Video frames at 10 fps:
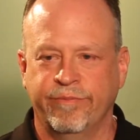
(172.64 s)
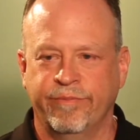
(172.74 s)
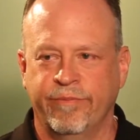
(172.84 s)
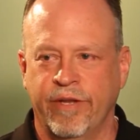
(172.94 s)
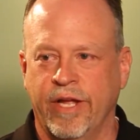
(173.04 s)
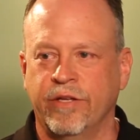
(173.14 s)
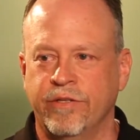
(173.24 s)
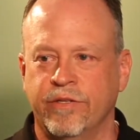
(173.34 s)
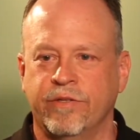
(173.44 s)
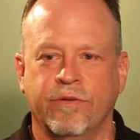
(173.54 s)

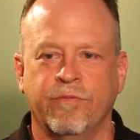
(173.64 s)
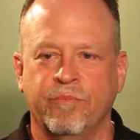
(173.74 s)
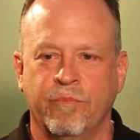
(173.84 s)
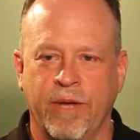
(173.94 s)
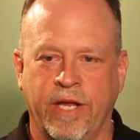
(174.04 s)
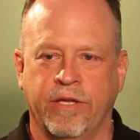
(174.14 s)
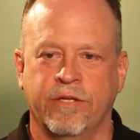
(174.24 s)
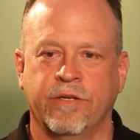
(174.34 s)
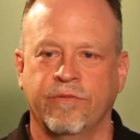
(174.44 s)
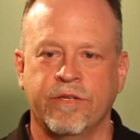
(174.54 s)
negligence of
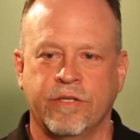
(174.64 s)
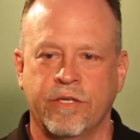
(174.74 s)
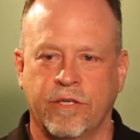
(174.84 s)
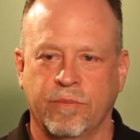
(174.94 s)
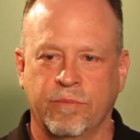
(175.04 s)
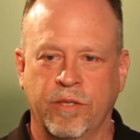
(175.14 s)
maintenance of the system.